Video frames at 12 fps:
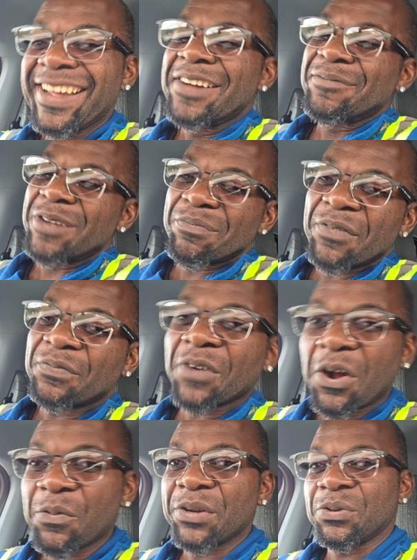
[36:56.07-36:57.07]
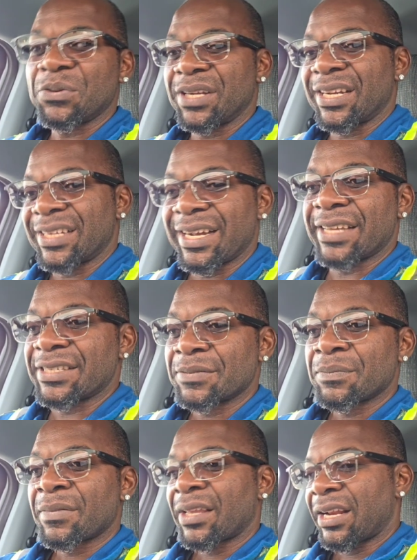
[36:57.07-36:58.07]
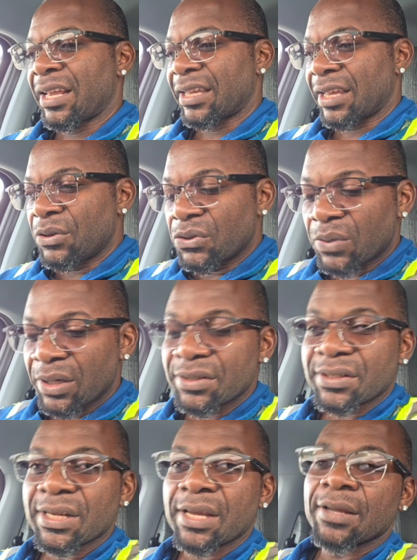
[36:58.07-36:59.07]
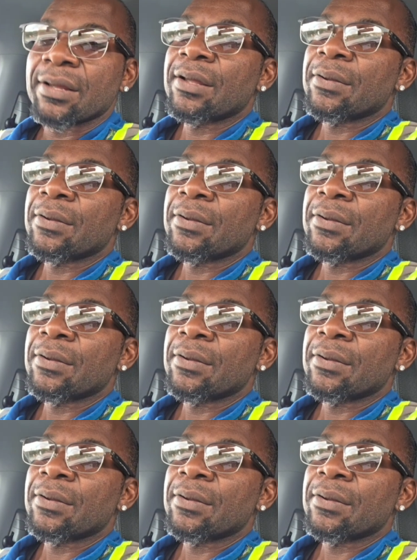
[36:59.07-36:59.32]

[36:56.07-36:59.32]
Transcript: But before we do that, guys, like I usually say,